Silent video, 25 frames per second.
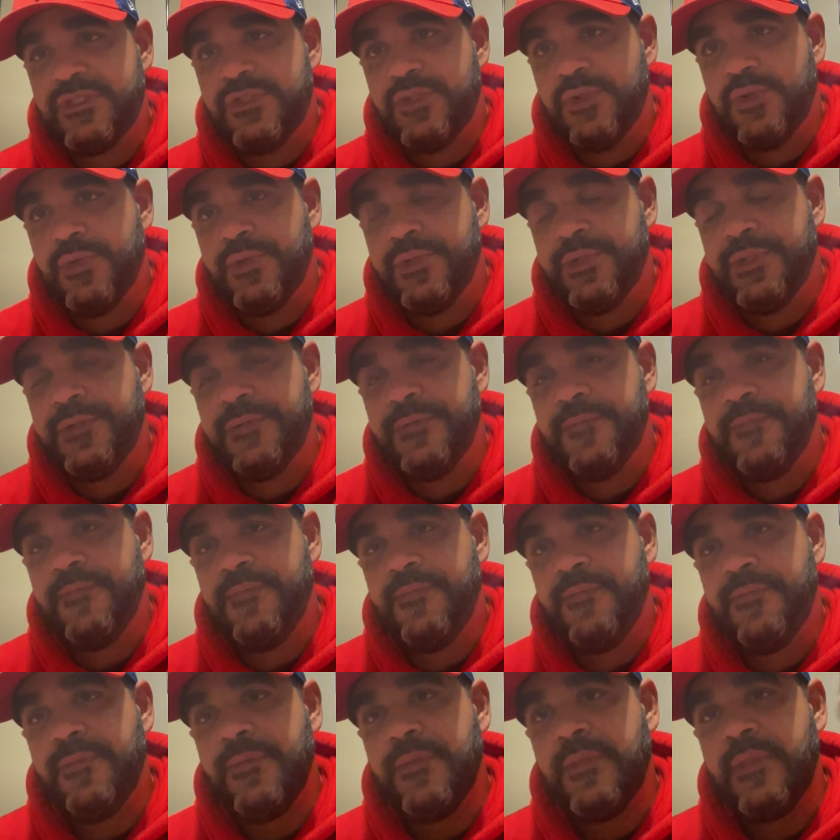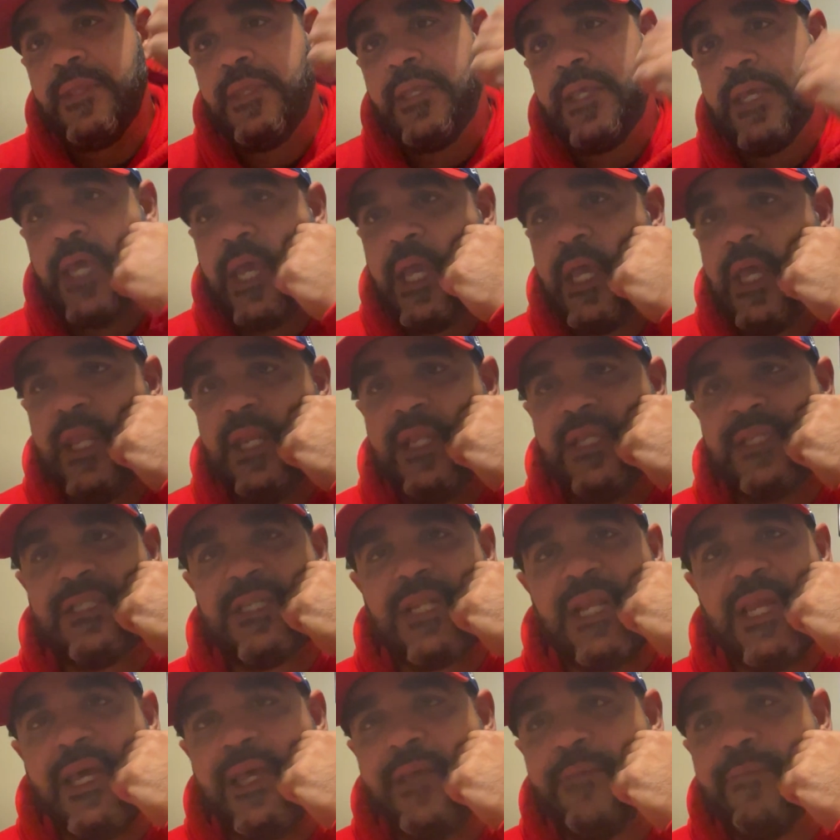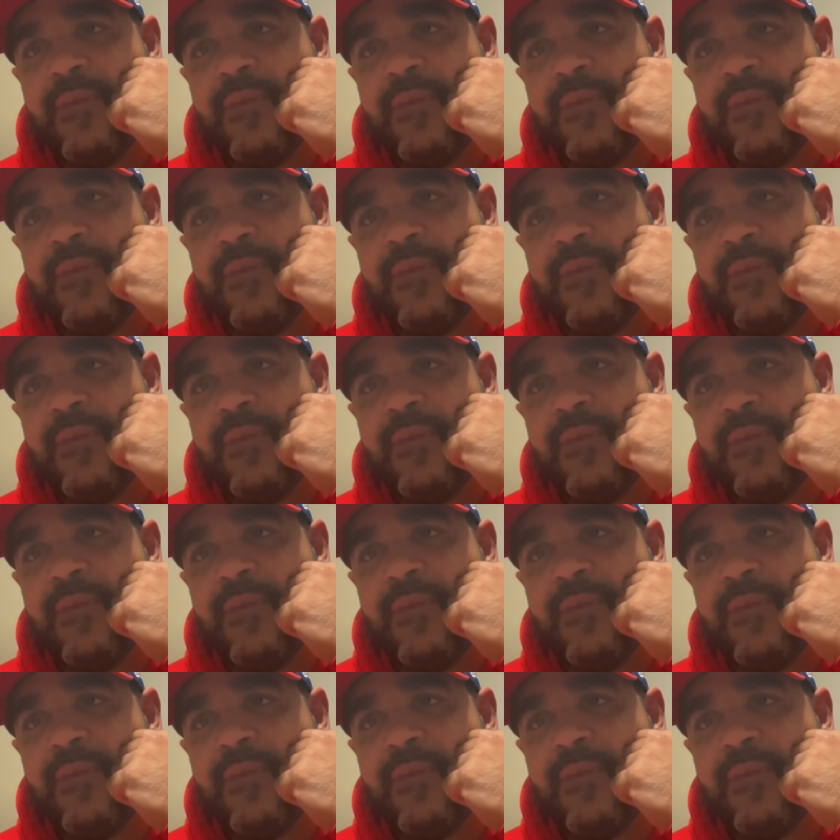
doing. And it's like,